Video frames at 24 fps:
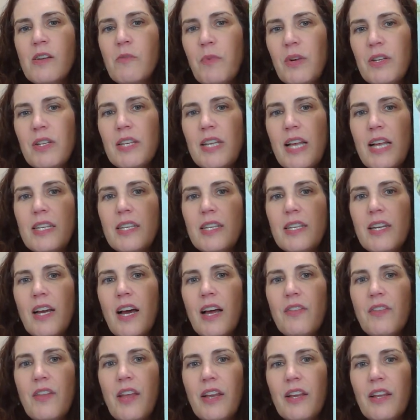once that's
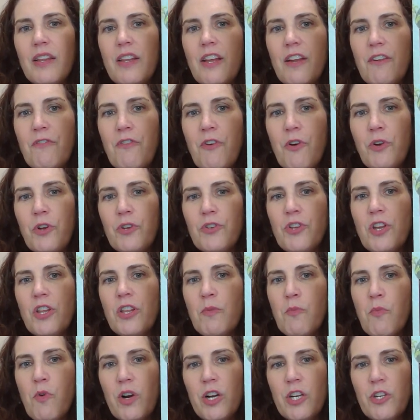done, they can then focus on
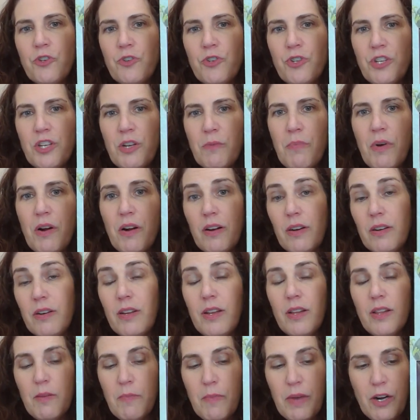the more interesting part
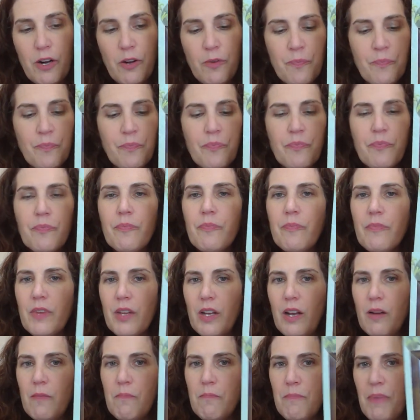in the middle.
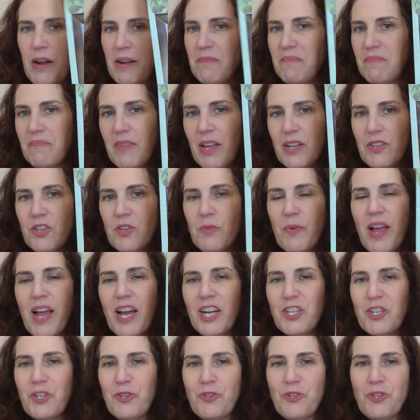But that's the way
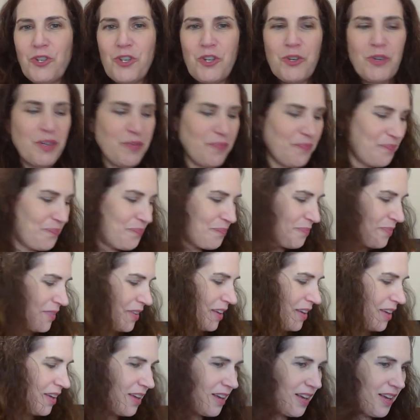I choose to do it.
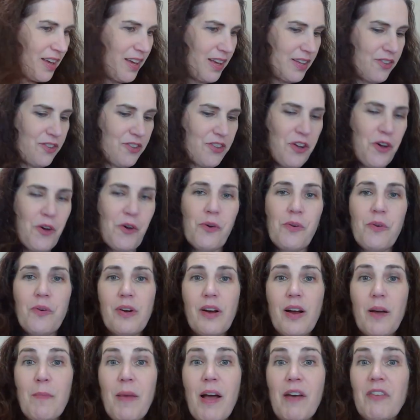And so
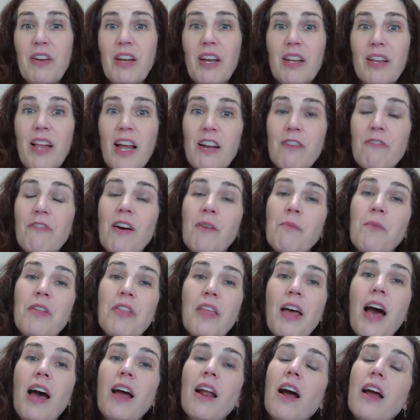I'm having a lot of fun with
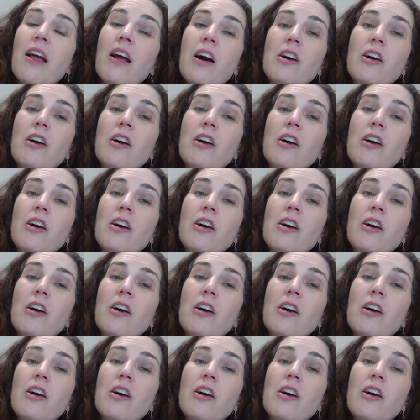that. I